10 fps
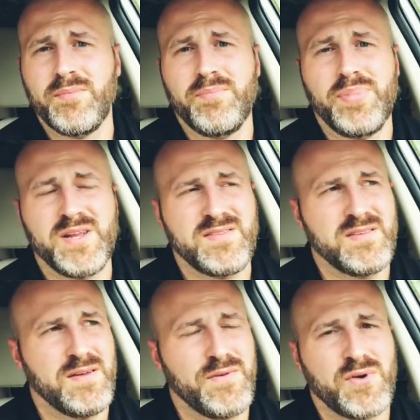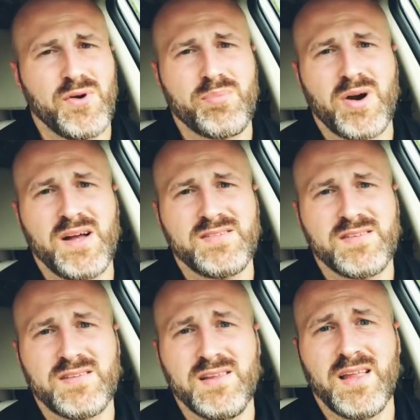But it's a difficult
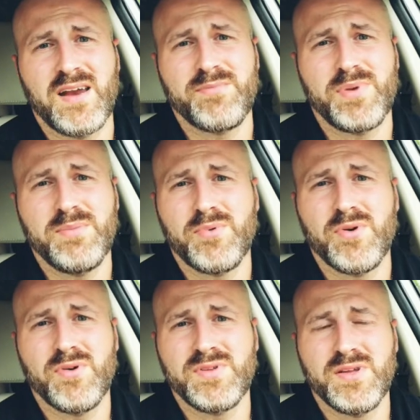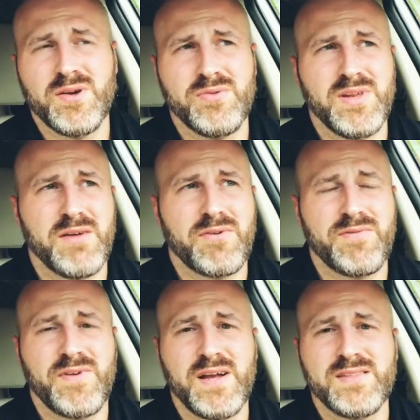process, and a lot of people, never
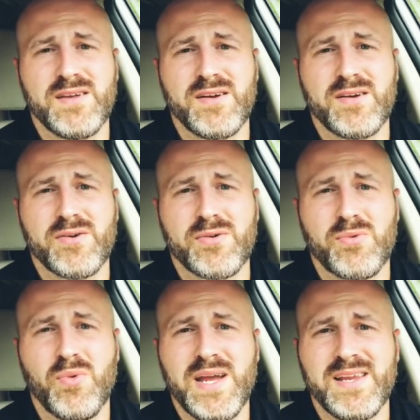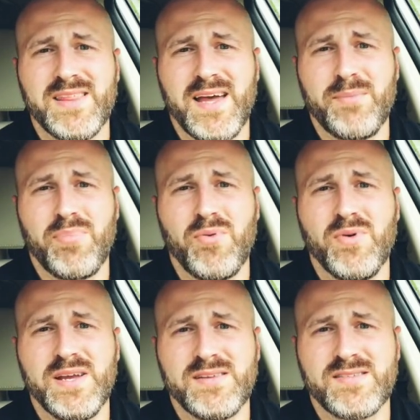find their way to that
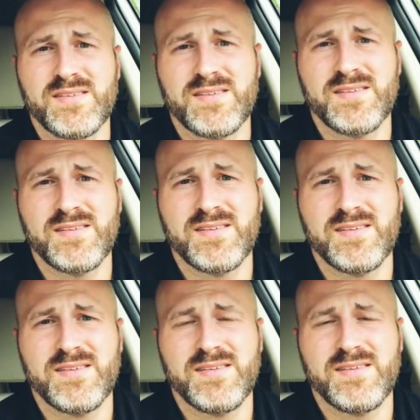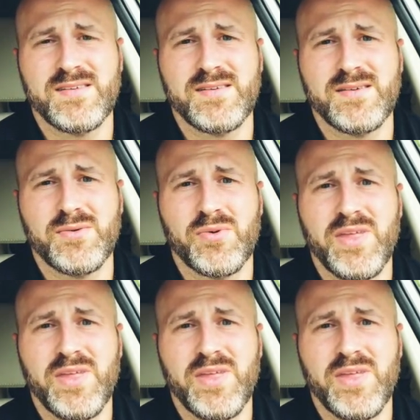point where they